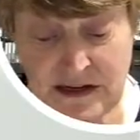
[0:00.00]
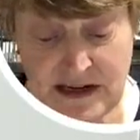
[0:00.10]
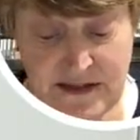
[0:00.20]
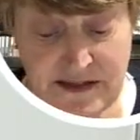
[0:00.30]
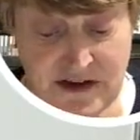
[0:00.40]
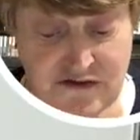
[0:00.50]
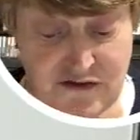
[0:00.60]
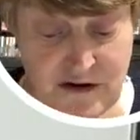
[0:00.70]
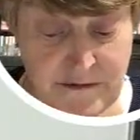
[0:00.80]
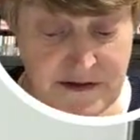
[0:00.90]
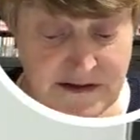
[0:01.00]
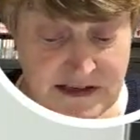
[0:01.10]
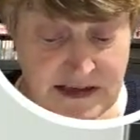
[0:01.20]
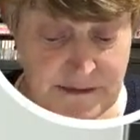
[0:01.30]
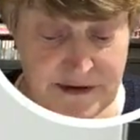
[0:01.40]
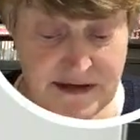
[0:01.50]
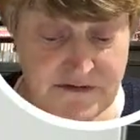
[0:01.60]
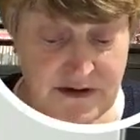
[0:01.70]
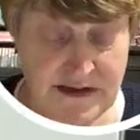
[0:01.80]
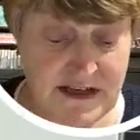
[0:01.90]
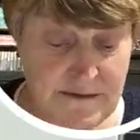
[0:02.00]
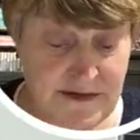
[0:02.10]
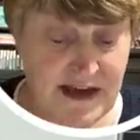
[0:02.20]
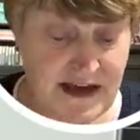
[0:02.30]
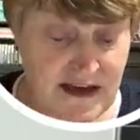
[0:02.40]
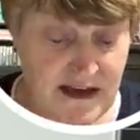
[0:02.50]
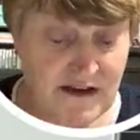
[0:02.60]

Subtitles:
Let that drop. There's a little piece rucked up there.